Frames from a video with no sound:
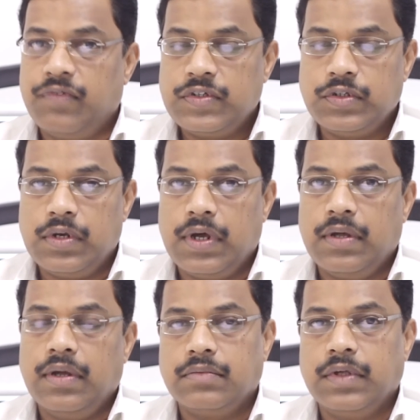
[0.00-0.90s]
fistula
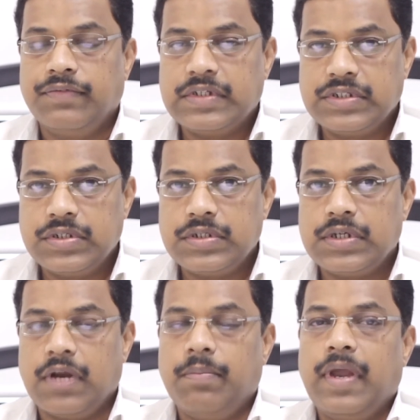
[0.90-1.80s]
if the stitches
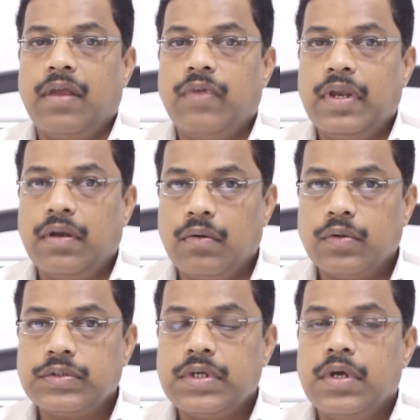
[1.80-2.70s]
are applied very
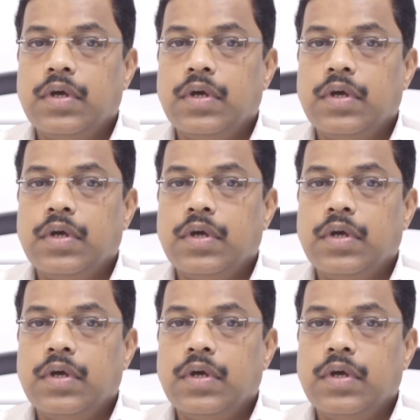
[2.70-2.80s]
close